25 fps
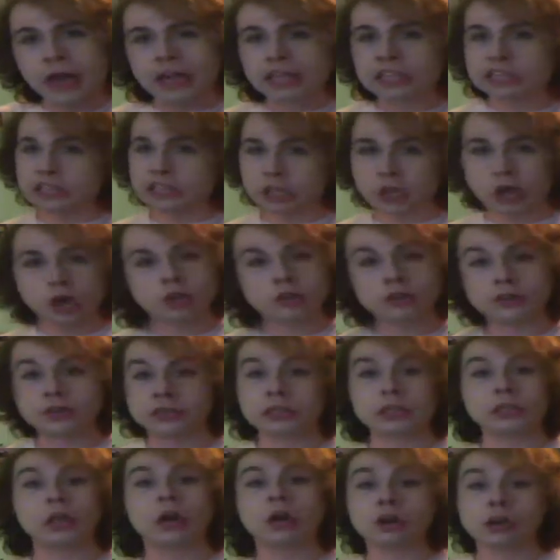and longer
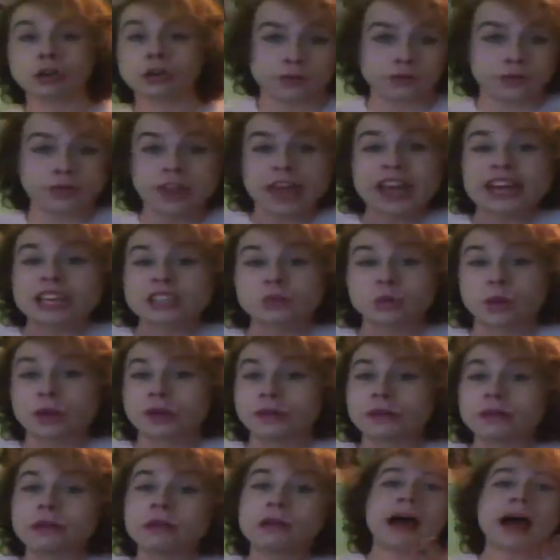and longer for the next one.